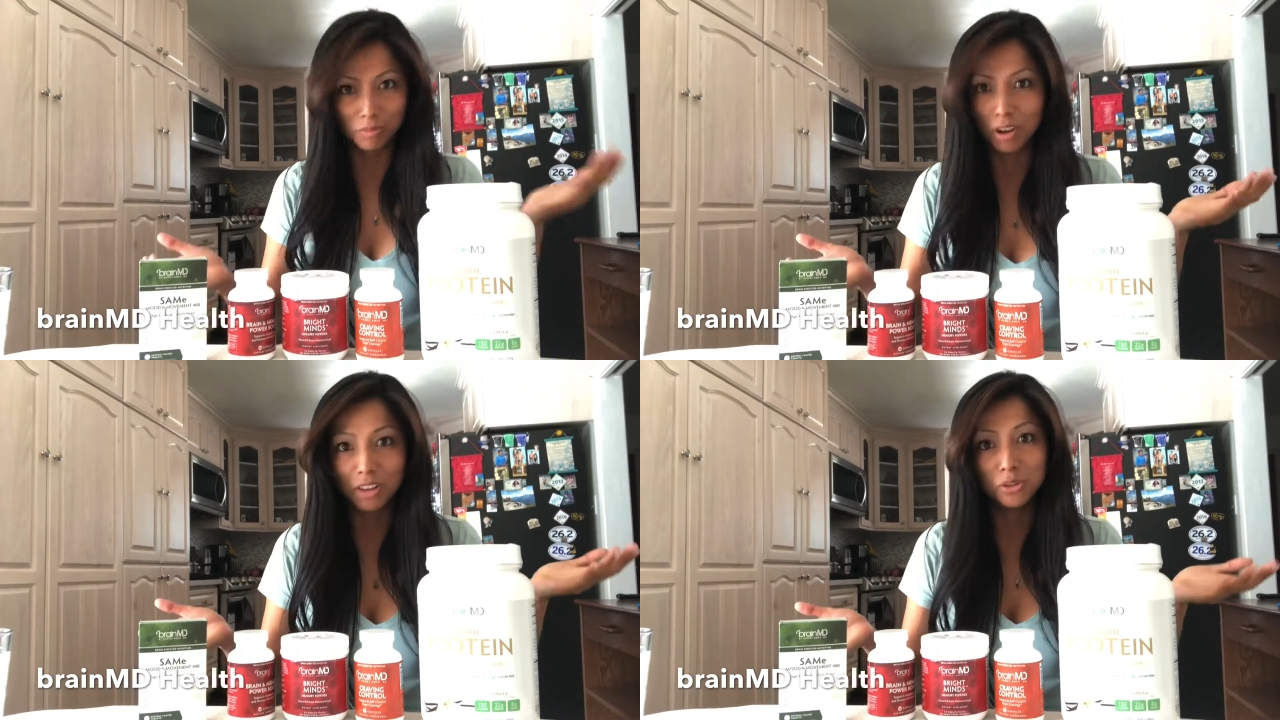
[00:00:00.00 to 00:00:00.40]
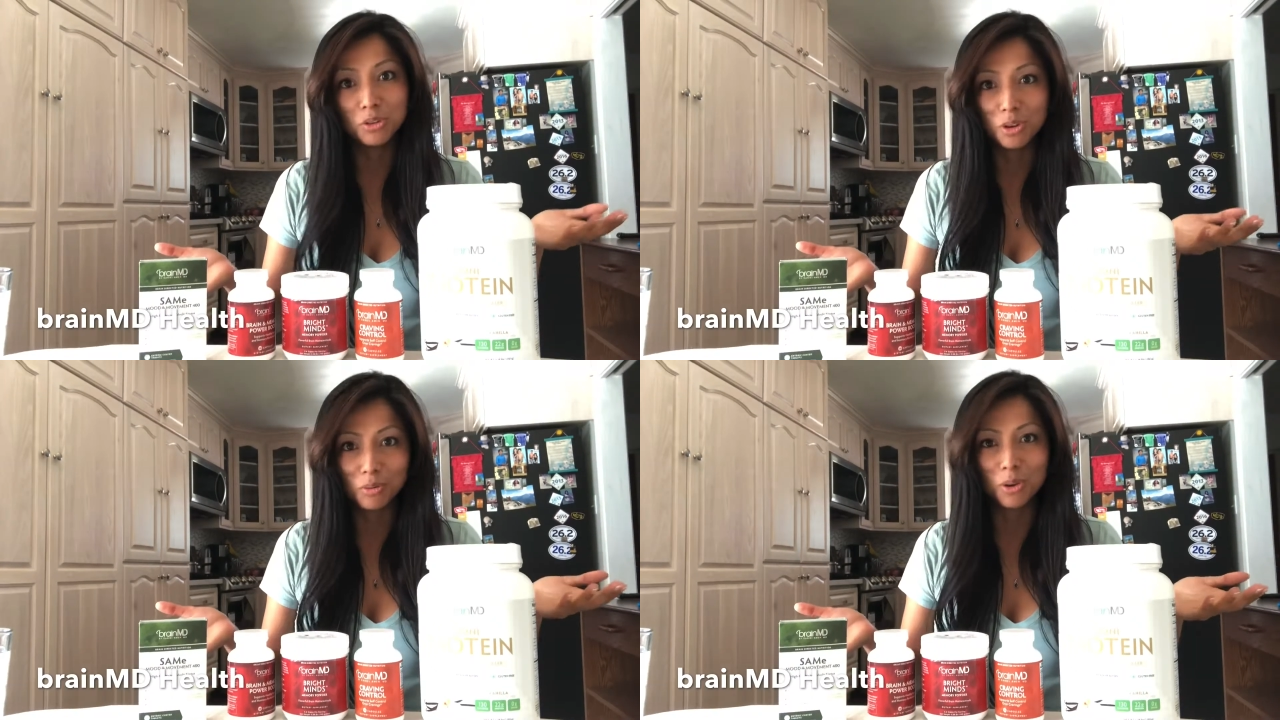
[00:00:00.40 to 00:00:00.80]
as you
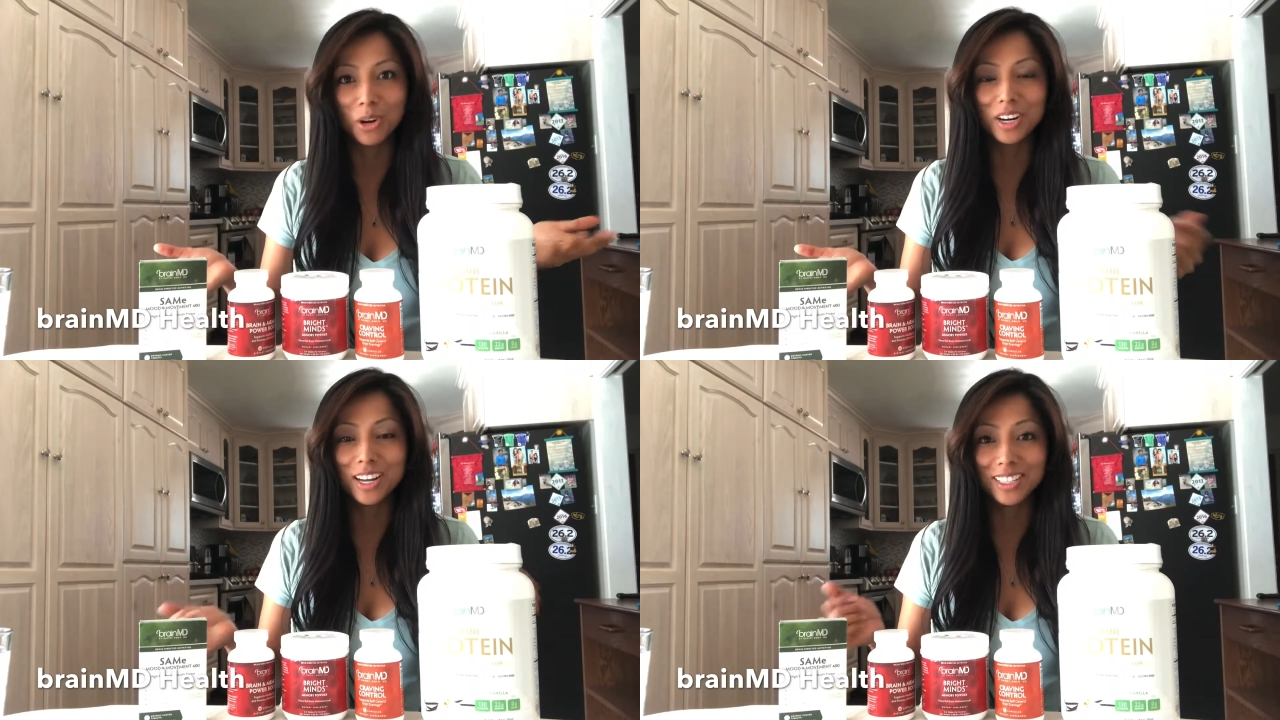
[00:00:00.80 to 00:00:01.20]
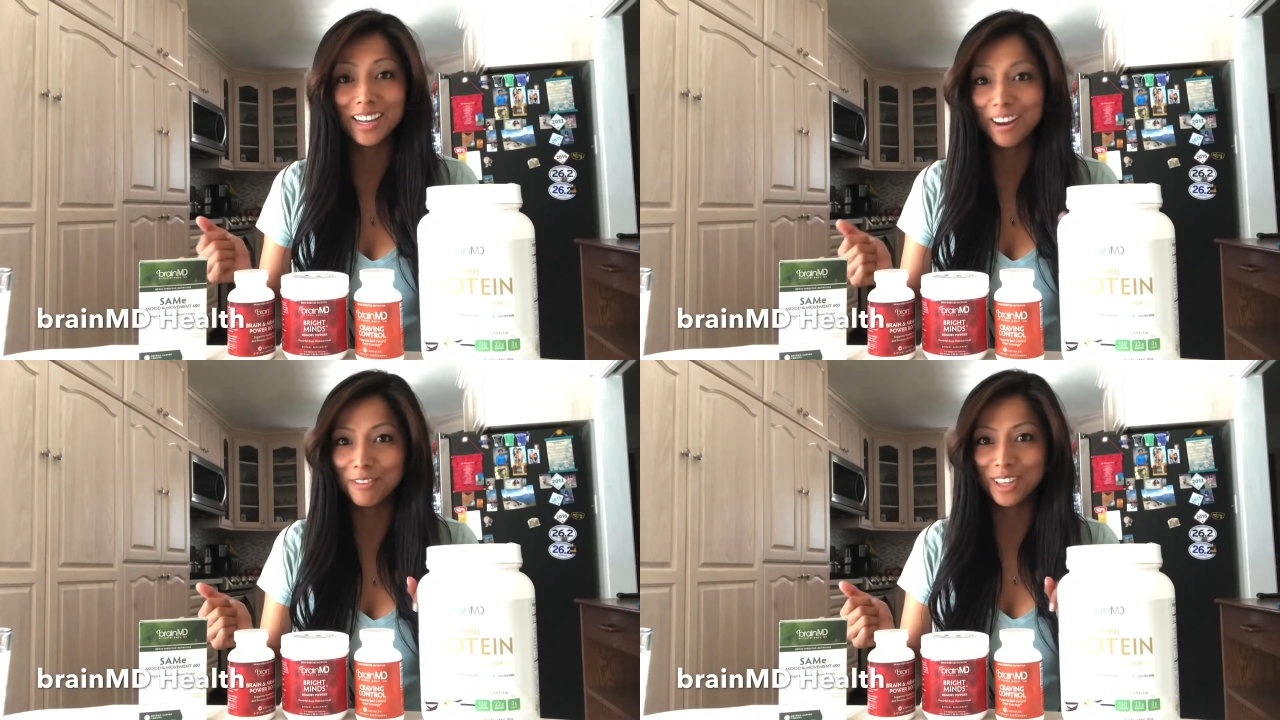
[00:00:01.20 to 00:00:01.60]
know,
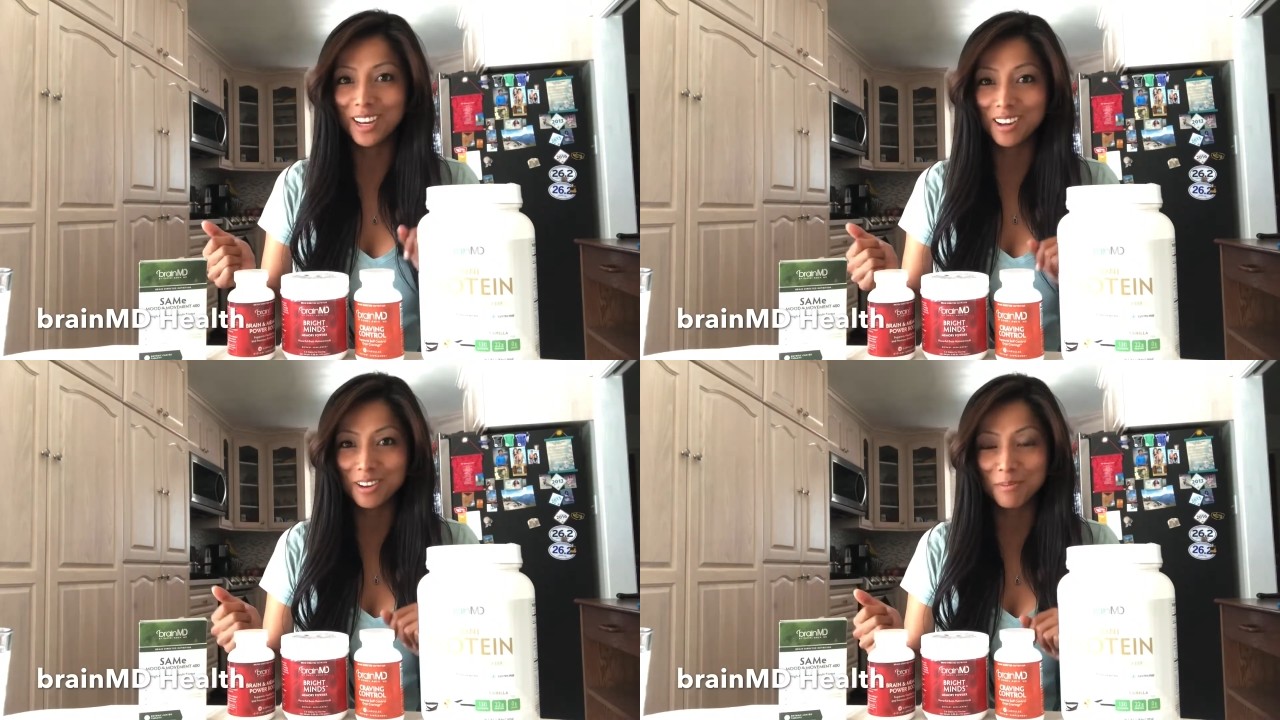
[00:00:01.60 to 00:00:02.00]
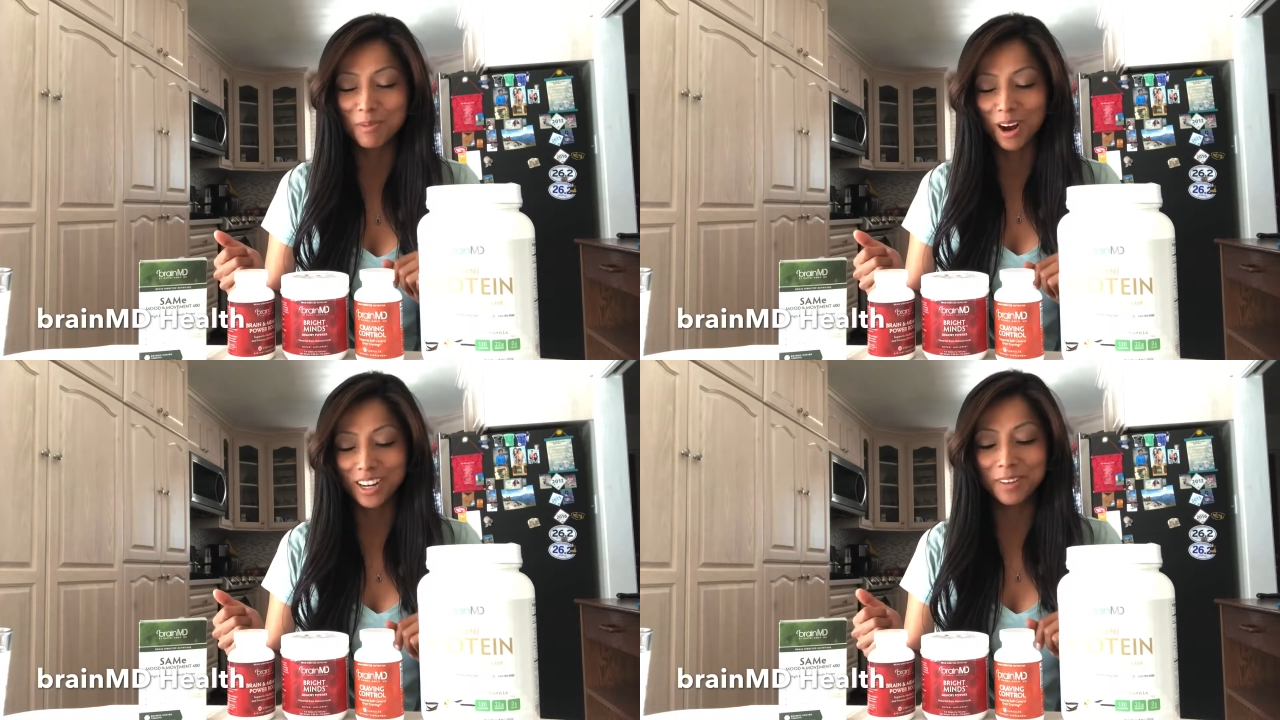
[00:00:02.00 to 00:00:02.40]
organizing everything in your
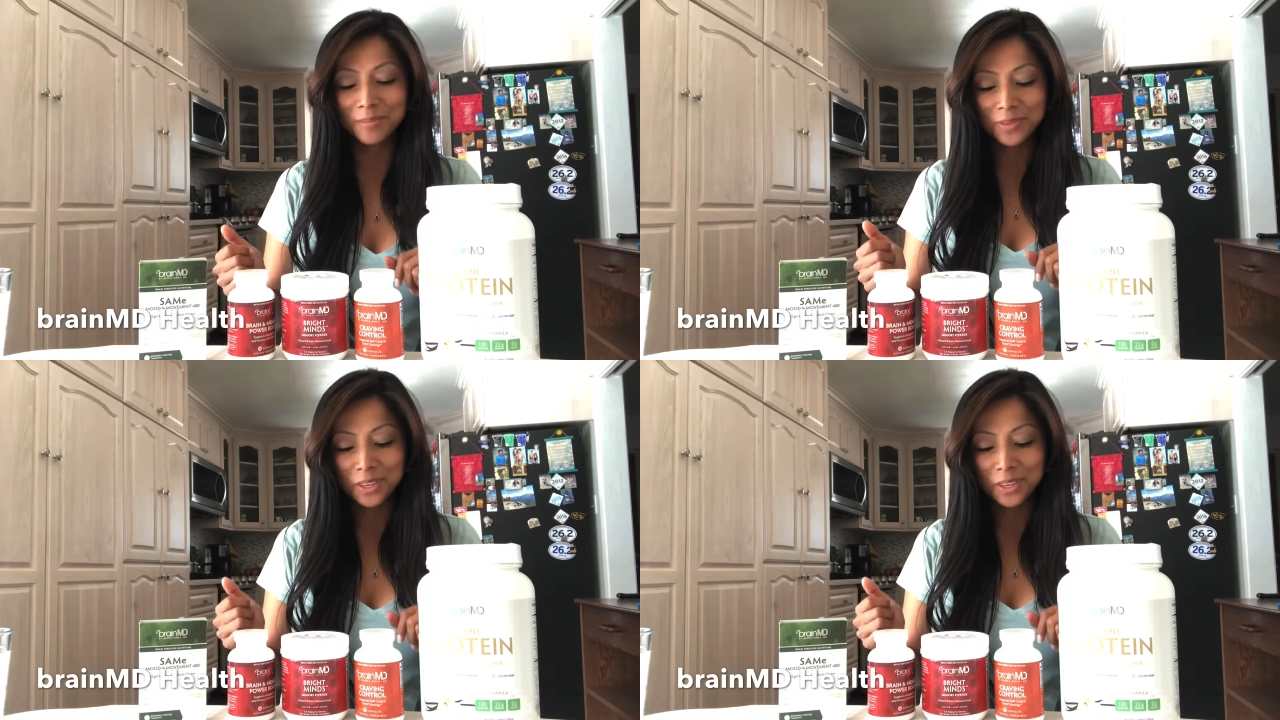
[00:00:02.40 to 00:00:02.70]
body.